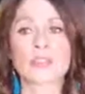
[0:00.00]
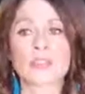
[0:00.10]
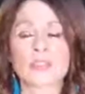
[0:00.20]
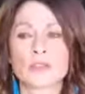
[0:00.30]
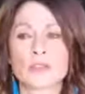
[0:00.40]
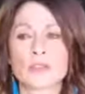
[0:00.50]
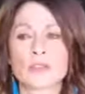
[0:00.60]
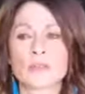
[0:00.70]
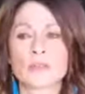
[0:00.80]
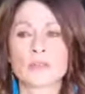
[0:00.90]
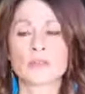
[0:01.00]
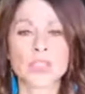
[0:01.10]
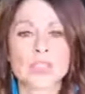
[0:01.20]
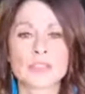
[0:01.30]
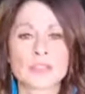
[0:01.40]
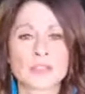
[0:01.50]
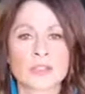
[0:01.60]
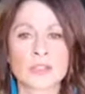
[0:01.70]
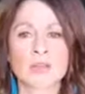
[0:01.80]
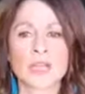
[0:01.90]
to be a
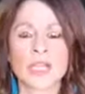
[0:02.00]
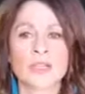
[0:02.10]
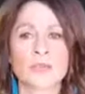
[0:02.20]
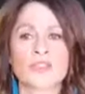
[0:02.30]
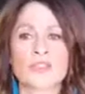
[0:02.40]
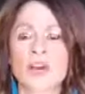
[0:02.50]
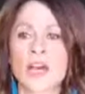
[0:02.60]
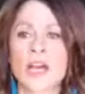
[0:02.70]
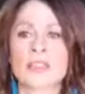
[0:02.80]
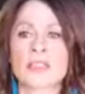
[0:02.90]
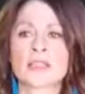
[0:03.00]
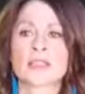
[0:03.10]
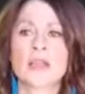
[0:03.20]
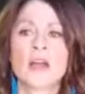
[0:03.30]
certain way, and we've got this